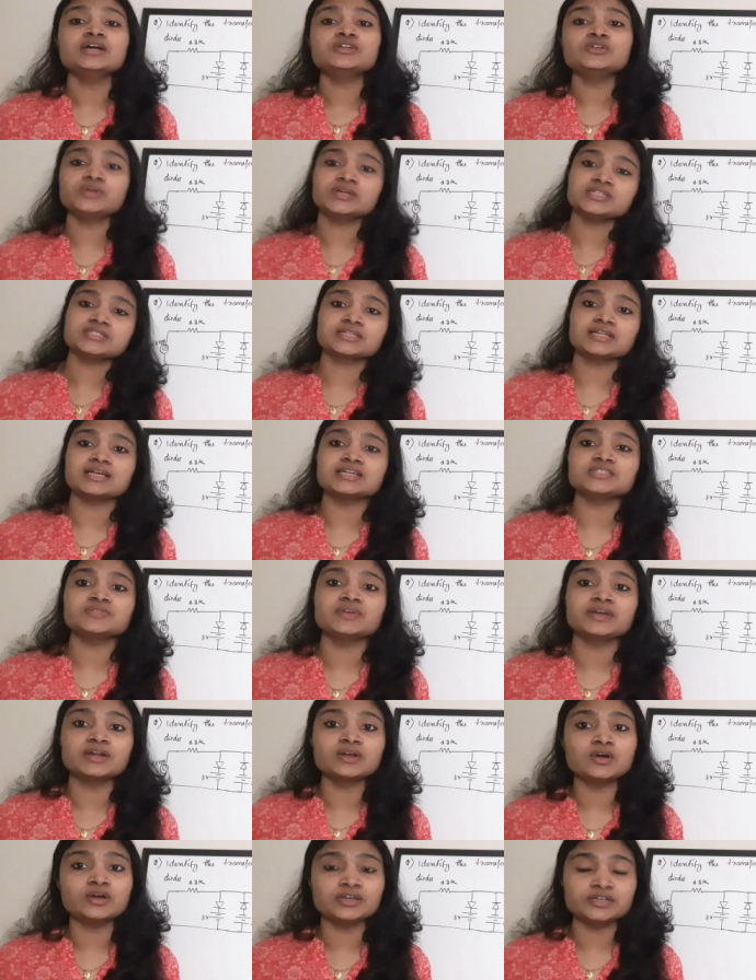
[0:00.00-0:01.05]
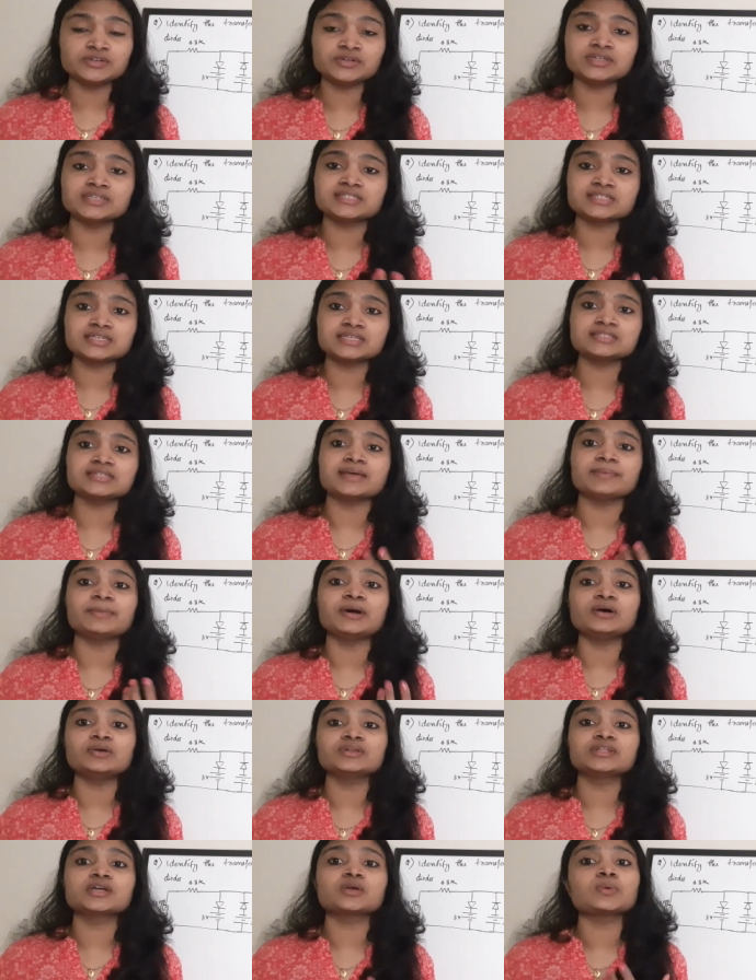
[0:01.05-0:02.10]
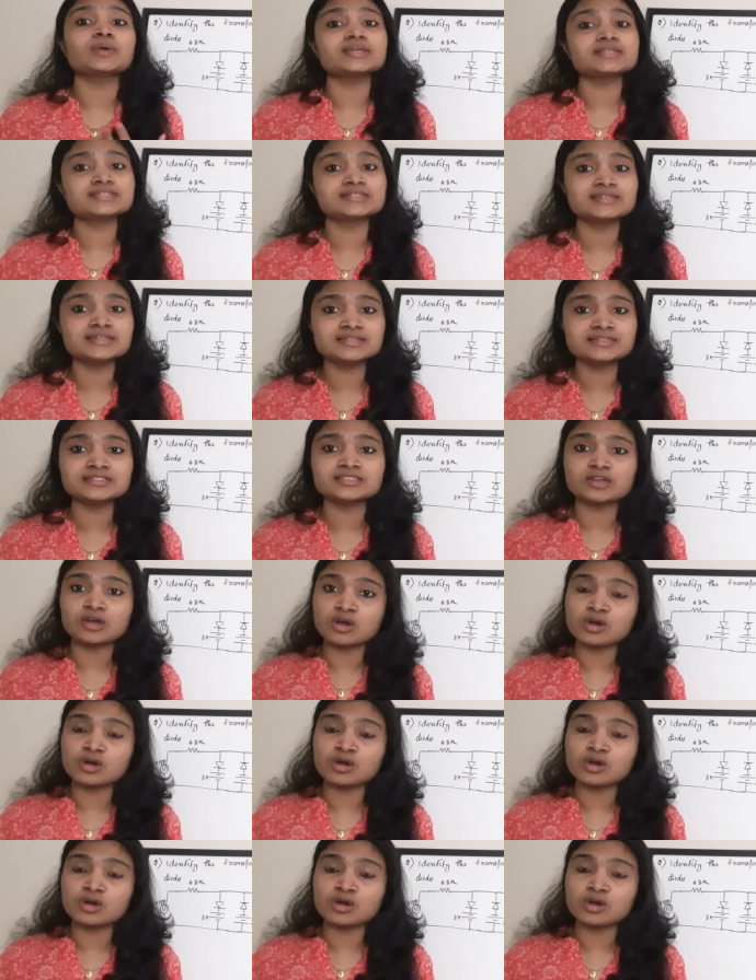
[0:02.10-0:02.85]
Today's class we are going to discuss about the questions